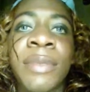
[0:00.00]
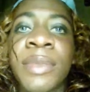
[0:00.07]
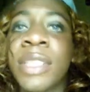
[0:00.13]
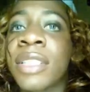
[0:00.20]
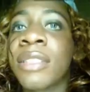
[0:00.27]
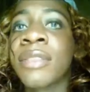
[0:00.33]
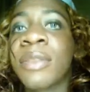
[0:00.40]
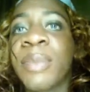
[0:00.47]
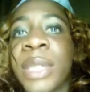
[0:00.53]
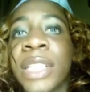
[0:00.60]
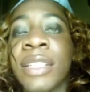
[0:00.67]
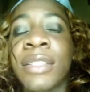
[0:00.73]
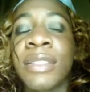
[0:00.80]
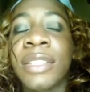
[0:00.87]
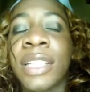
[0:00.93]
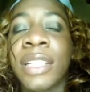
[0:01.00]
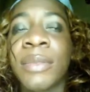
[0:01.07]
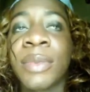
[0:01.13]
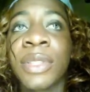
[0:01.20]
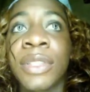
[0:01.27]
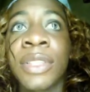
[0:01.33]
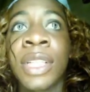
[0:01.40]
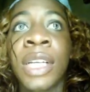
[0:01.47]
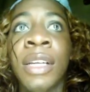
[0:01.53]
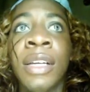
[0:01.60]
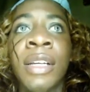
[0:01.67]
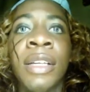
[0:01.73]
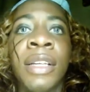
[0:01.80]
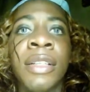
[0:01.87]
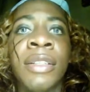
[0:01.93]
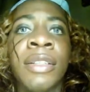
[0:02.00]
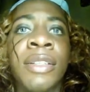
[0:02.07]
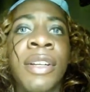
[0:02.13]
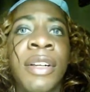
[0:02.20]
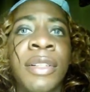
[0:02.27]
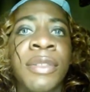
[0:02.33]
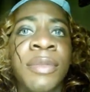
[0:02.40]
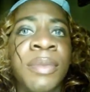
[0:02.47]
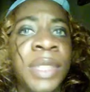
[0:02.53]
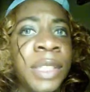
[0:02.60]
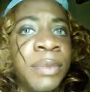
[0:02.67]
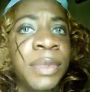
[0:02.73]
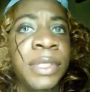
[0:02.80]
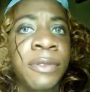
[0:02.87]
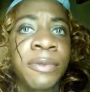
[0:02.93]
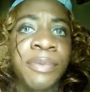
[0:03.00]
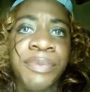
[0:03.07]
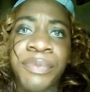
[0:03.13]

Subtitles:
Michelle was picking on Tamar, you know, call her a Muppet,